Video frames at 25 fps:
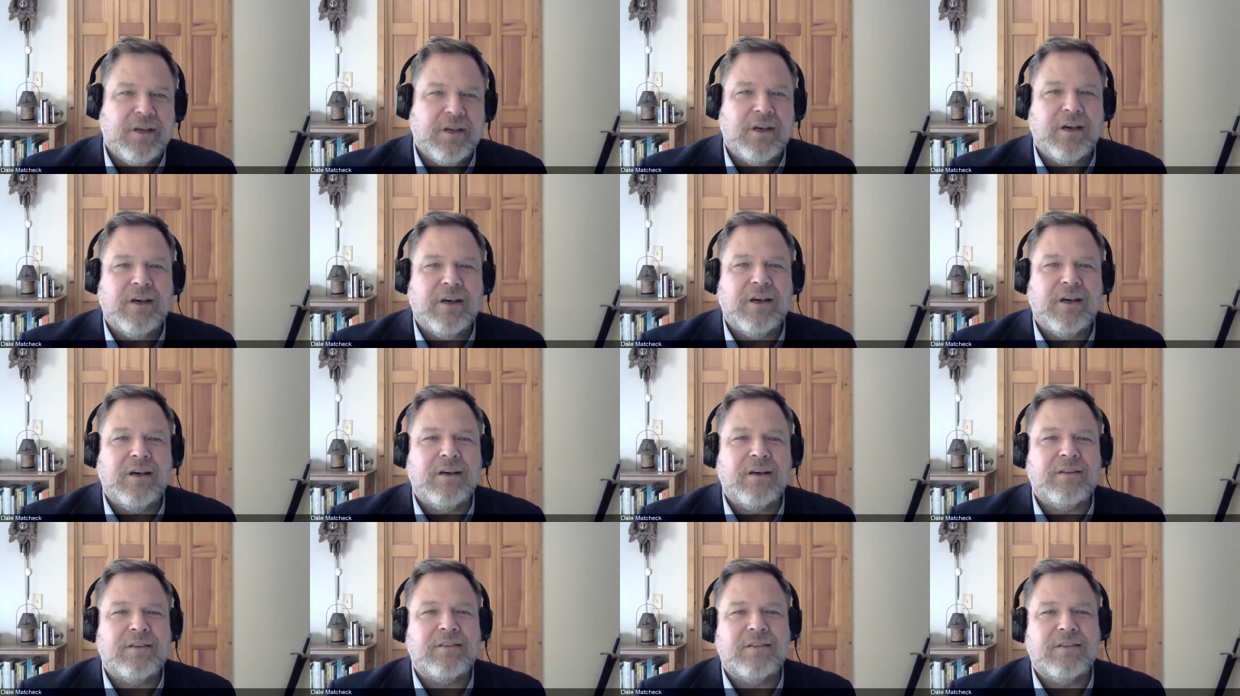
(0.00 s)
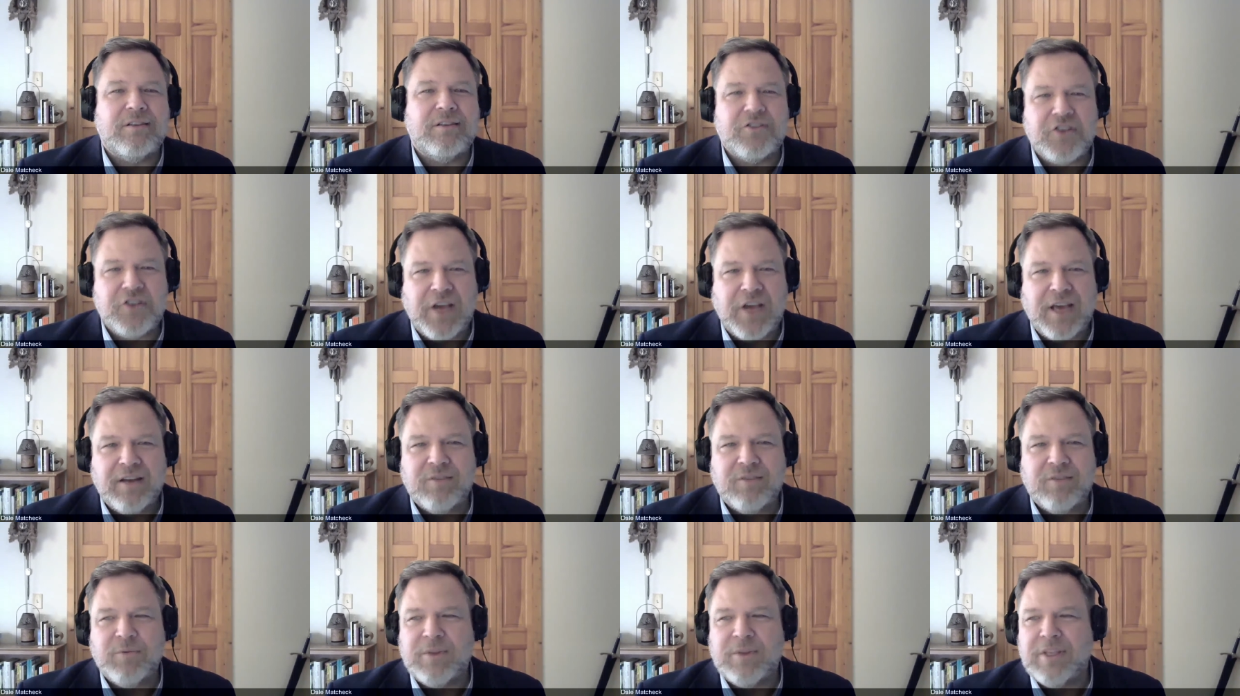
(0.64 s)
uh, to
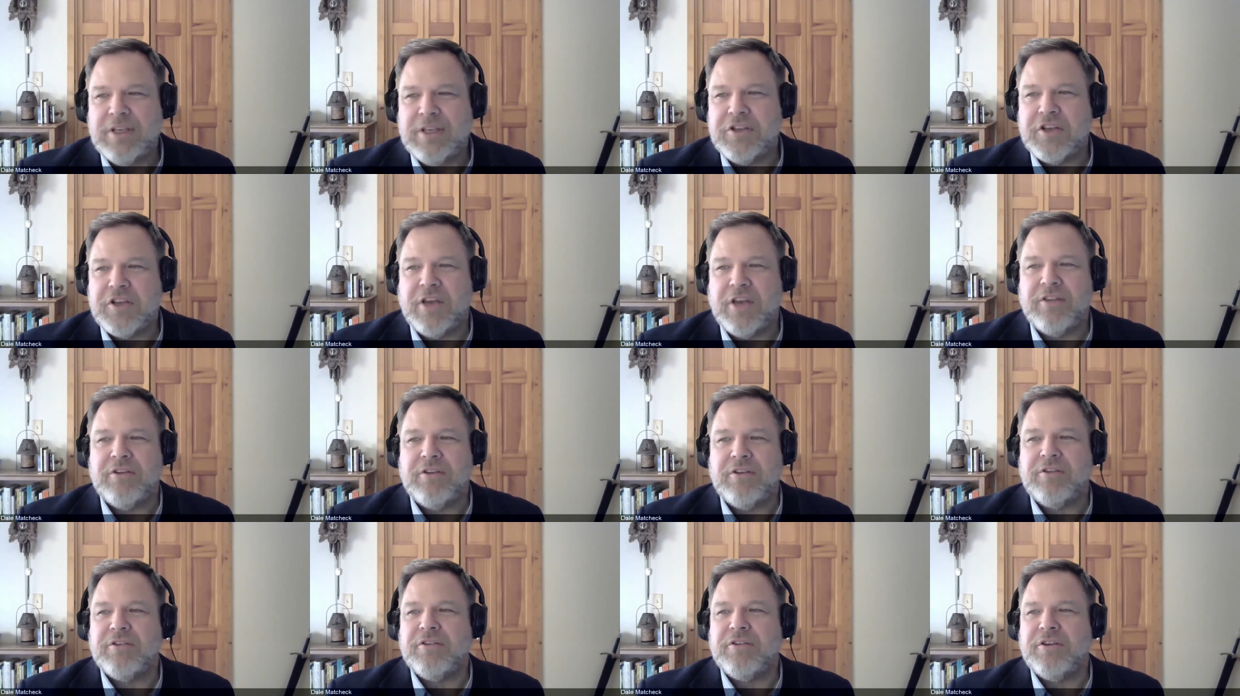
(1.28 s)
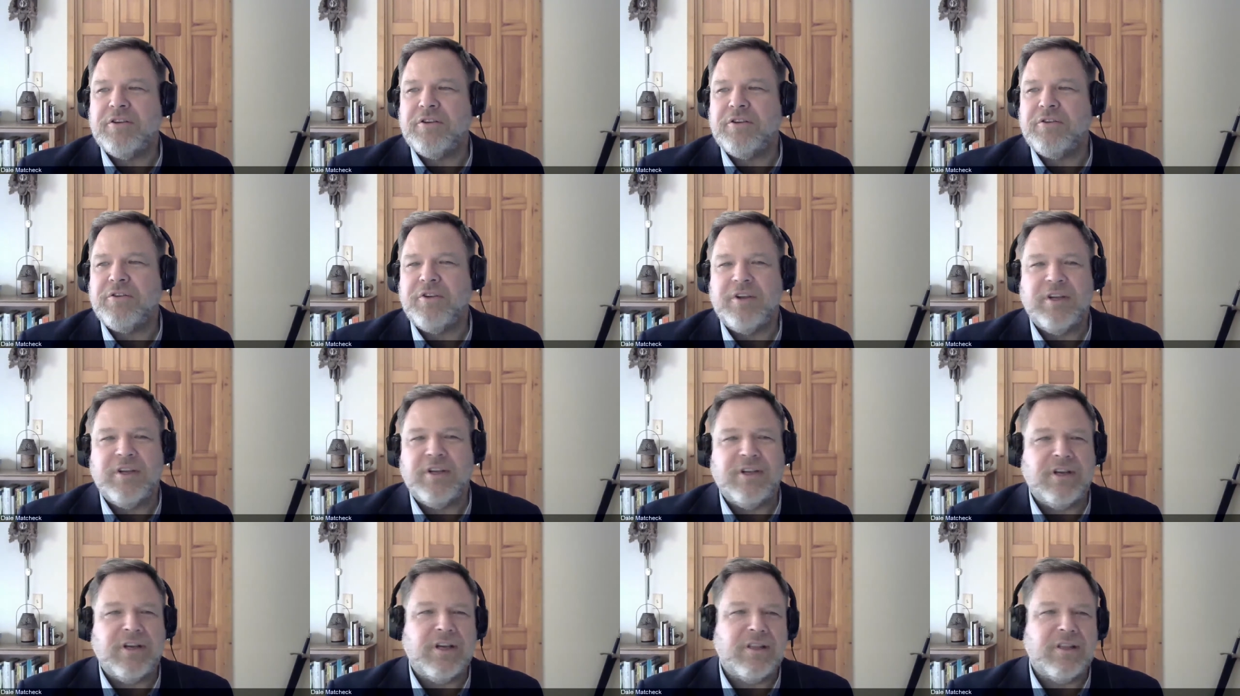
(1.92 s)
chat with each other during